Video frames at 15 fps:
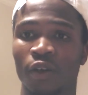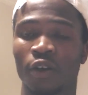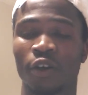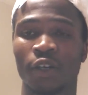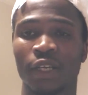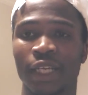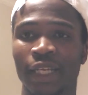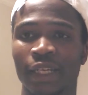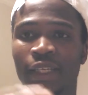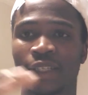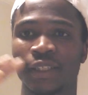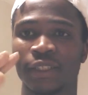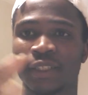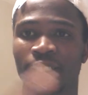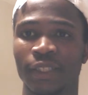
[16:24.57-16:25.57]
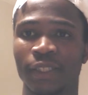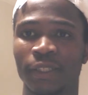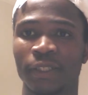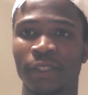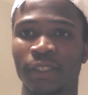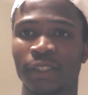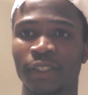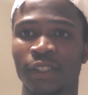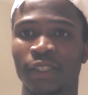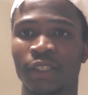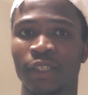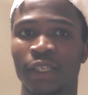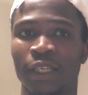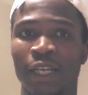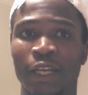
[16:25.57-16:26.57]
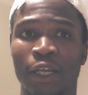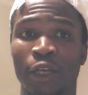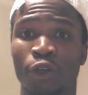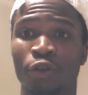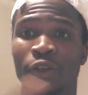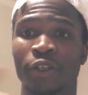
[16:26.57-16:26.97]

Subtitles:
all that, and I know